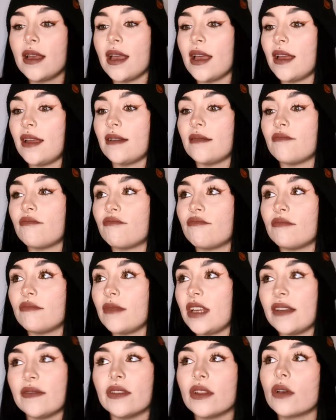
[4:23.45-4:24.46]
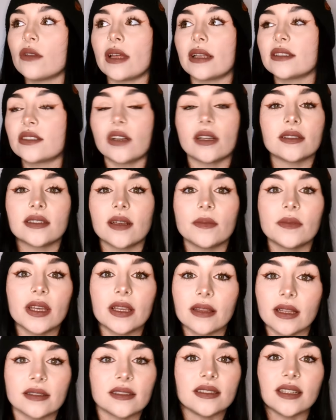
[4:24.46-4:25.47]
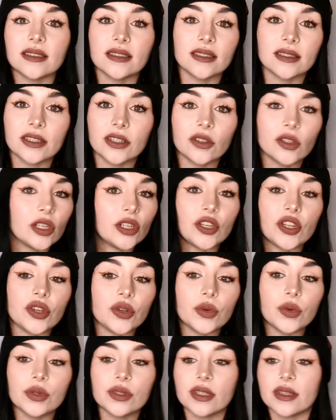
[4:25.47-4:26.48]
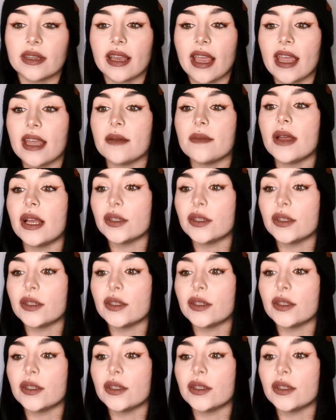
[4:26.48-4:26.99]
And even though that's not something that's necessarily new to the game,